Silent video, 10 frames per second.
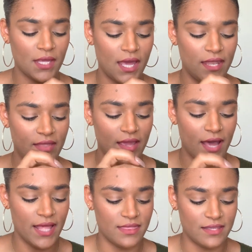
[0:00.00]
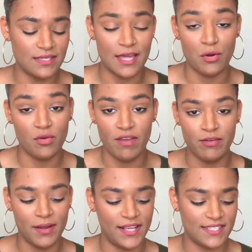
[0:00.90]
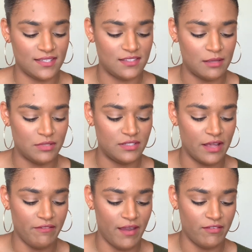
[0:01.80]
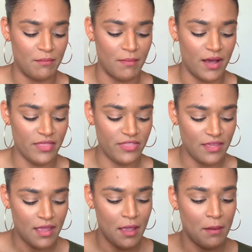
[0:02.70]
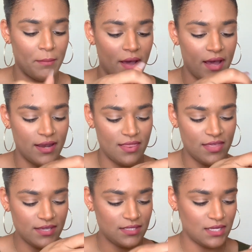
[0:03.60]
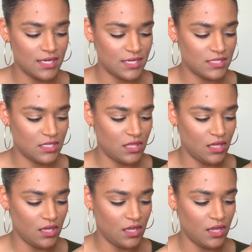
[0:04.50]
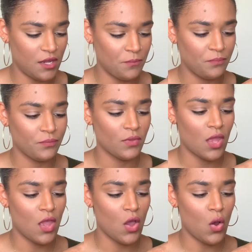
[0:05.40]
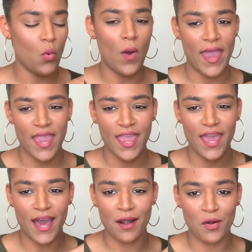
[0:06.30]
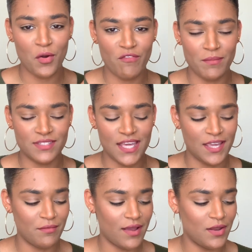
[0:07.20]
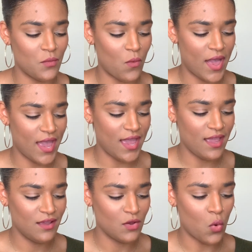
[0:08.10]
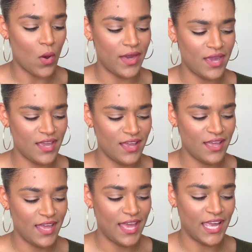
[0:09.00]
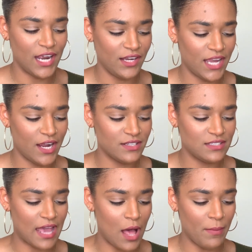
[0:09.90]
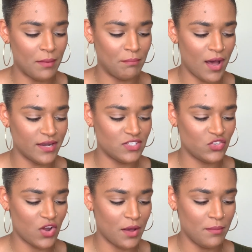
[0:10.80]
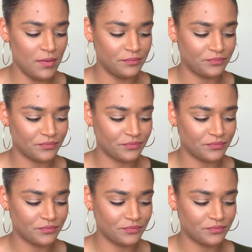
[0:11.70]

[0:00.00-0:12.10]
and they got this. I don't know if everybody gets the same stuff every month, but this is the HEYYYY, I don't know if I'm saying it right, HEYYYY Hair Care Scalp and Body Scrub.